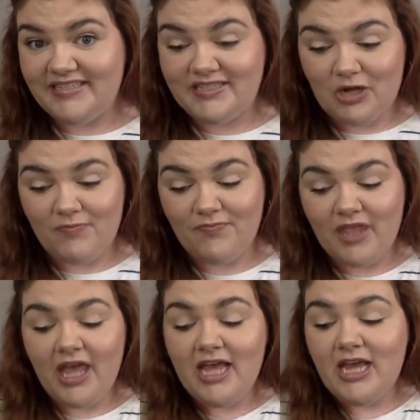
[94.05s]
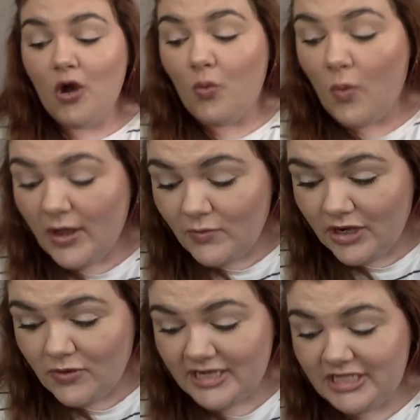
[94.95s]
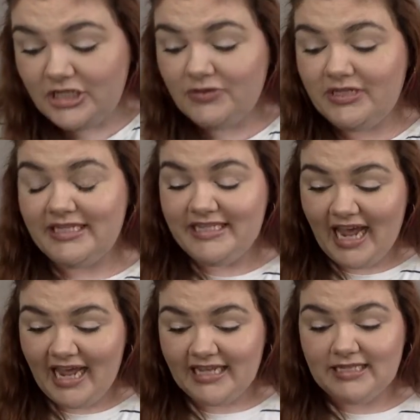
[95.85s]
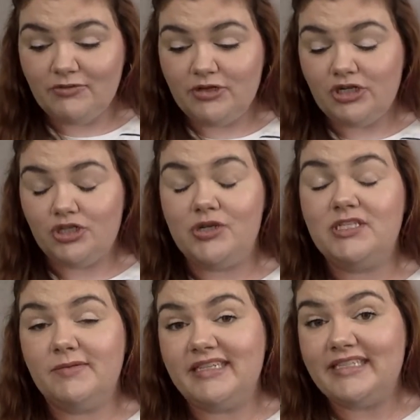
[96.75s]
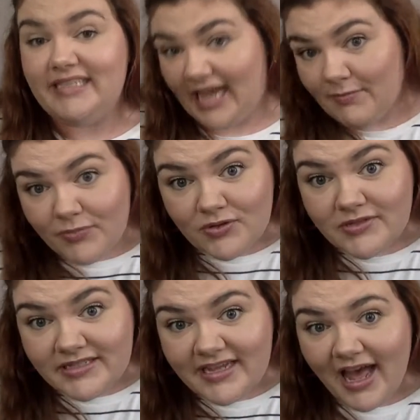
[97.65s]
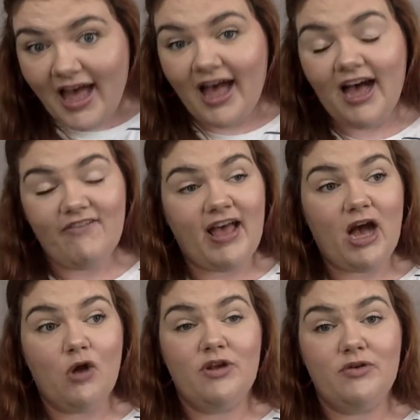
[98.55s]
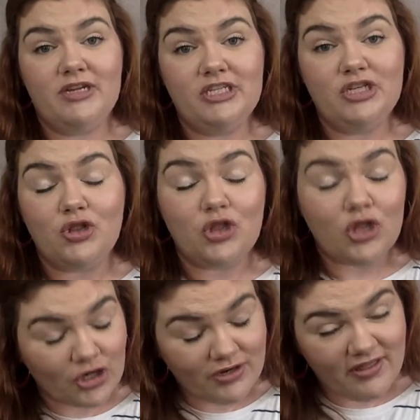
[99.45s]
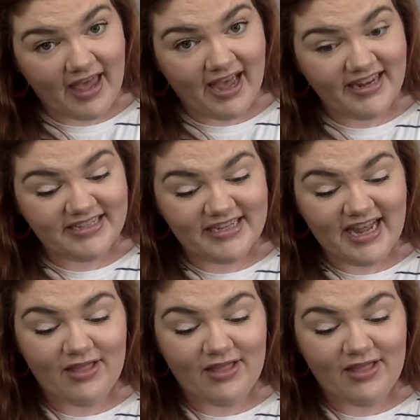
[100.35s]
So what we're going to do today is I'm going to show you some examples of how we're going to learn that,